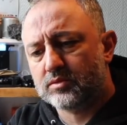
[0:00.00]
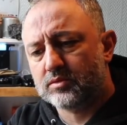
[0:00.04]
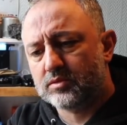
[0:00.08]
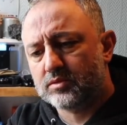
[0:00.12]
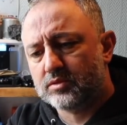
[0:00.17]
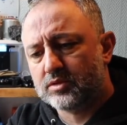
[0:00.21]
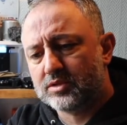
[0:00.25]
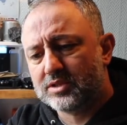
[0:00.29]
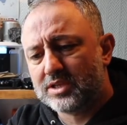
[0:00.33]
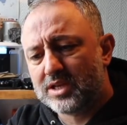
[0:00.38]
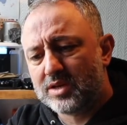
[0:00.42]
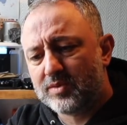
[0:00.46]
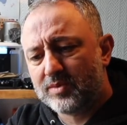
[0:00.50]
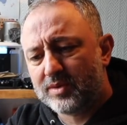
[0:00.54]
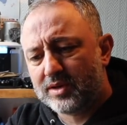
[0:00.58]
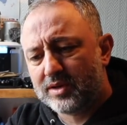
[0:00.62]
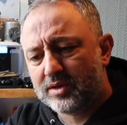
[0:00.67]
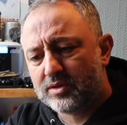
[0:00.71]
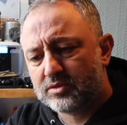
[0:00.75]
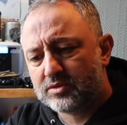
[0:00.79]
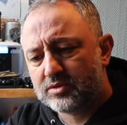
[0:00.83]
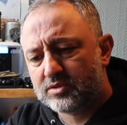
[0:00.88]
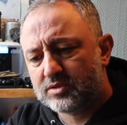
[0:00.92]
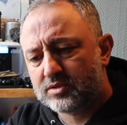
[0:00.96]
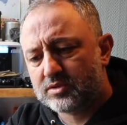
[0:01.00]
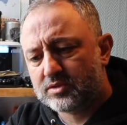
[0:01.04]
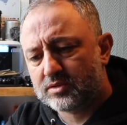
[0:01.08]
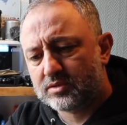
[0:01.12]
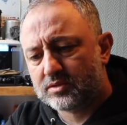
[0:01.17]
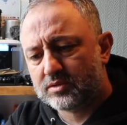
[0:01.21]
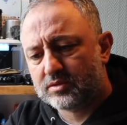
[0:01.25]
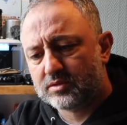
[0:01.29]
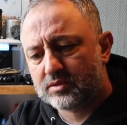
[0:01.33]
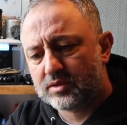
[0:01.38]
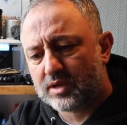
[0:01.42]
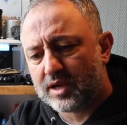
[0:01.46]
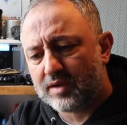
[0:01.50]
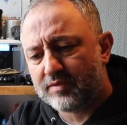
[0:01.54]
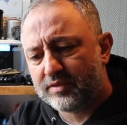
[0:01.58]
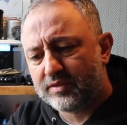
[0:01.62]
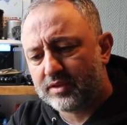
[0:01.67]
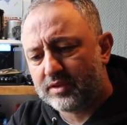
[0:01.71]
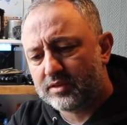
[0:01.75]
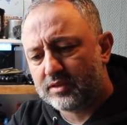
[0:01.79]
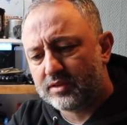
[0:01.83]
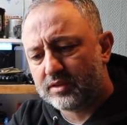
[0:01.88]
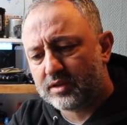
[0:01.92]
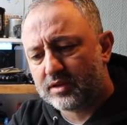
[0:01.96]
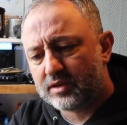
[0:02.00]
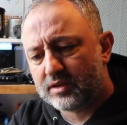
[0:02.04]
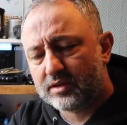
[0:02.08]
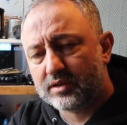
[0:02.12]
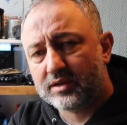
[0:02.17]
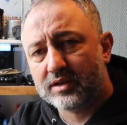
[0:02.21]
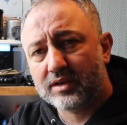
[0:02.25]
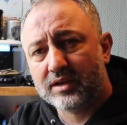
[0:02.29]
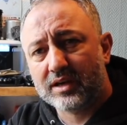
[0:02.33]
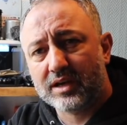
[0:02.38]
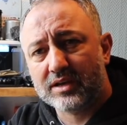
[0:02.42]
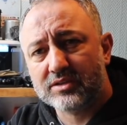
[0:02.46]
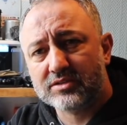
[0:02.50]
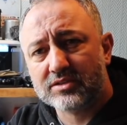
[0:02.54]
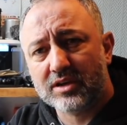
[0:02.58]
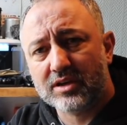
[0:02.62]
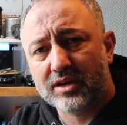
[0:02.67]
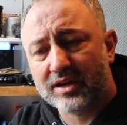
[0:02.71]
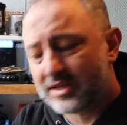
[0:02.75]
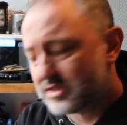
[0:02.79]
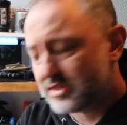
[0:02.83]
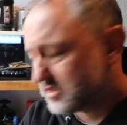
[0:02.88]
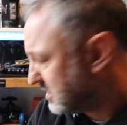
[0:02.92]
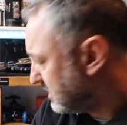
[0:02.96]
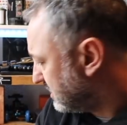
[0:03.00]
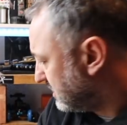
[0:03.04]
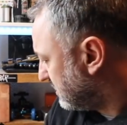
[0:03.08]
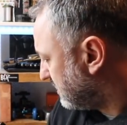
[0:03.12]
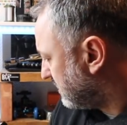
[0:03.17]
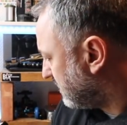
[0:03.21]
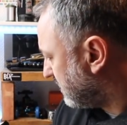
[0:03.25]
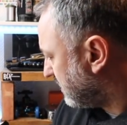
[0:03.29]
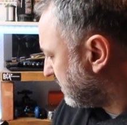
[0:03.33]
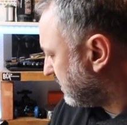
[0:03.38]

Does anyone else other than us guys in